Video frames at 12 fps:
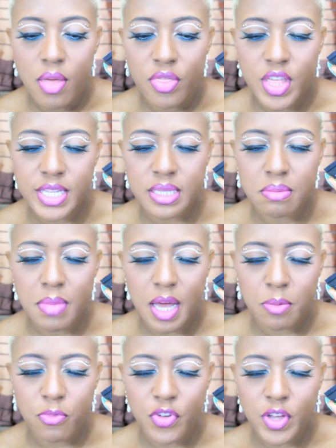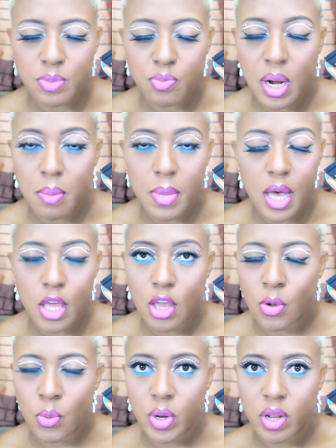This matte face primer,
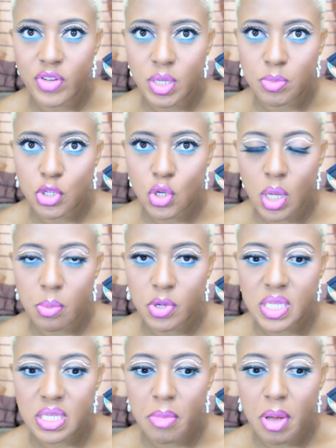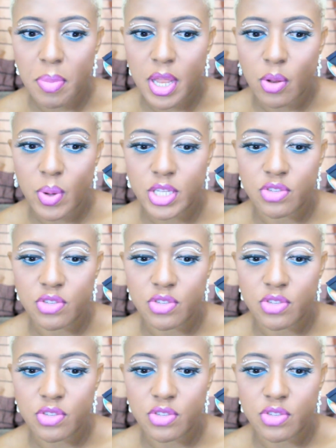you would have heard me talk about this in my Pennywise